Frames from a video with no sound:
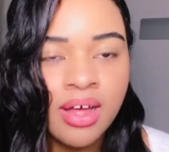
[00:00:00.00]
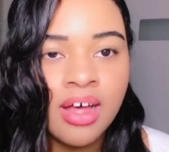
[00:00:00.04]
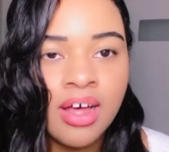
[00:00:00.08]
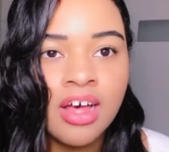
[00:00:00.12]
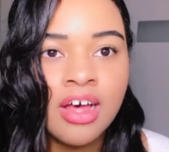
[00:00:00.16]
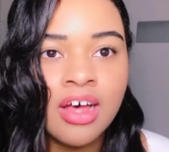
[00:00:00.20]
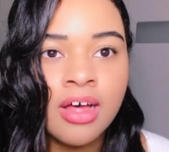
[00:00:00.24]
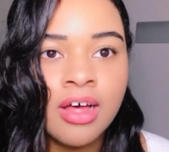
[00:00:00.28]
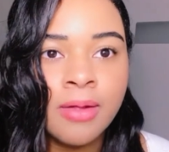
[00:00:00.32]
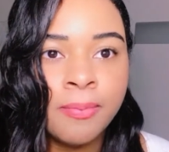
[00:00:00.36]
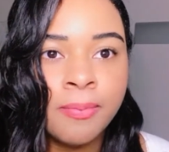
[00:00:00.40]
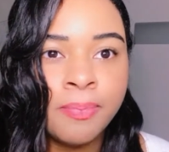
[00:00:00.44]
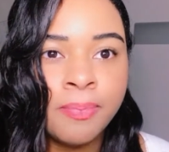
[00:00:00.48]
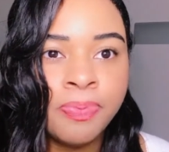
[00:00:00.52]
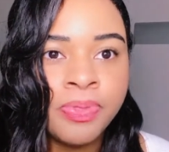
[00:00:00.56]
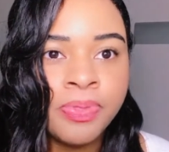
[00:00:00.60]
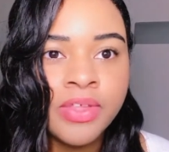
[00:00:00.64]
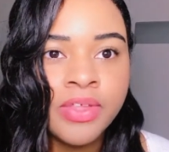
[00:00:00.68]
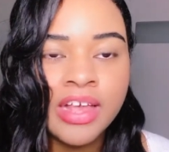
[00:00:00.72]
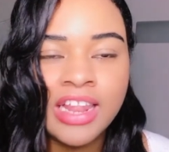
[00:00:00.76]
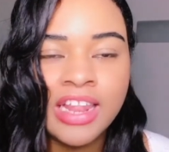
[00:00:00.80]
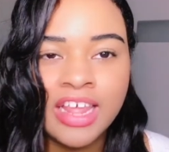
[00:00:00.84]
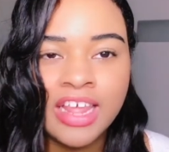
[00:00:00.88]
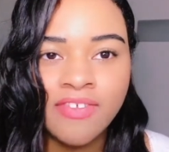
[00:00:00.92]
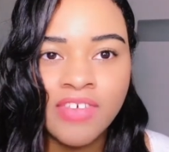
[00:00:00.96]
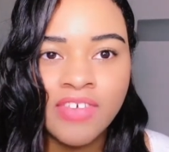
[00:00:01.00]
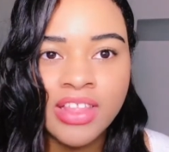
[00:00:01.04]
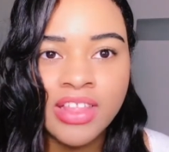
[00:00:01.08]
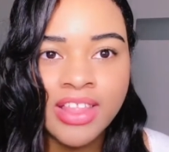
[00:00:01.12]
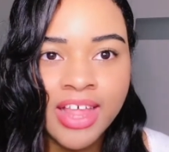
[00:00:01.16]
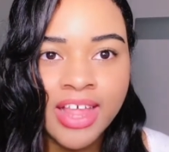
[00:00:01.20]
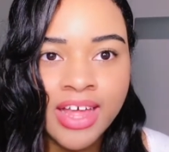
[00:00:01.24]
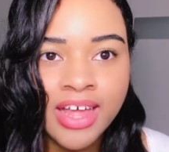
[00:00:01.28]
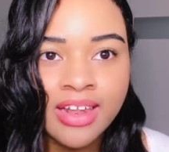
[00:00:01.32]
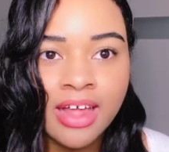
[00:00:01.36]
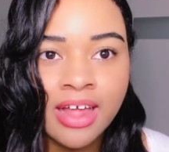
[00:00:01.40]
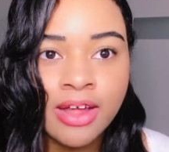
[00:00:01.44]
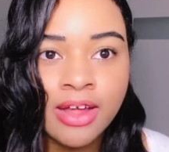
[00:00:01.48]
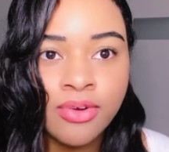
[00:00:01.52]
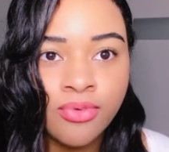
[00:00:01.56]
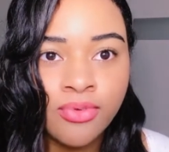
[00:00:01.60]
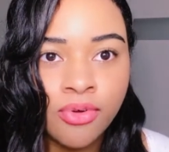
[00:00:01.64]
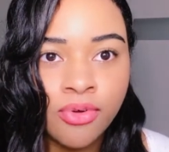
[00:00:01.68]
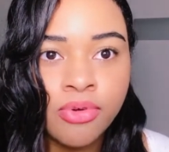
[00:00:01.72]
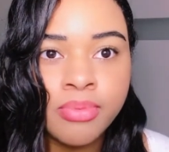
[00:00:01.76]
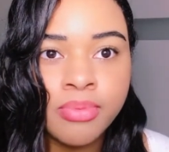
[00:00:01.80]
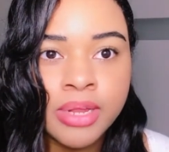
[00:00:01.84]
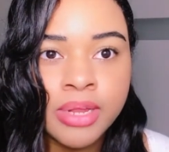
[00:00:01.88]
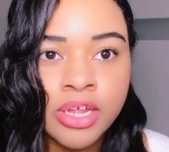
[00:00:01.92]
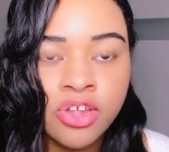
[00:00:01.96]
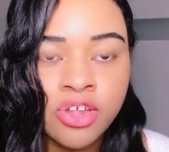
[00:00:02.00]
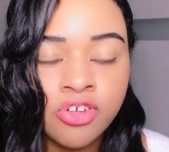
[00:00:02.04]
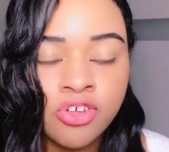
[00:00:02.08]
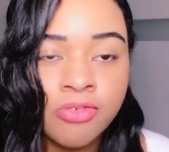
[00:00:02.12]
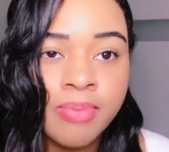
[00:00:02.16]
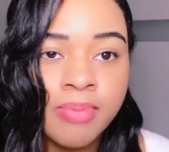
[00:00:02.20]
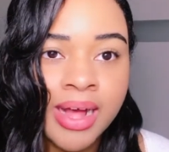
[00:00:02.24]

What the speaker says: And even then, like, normally you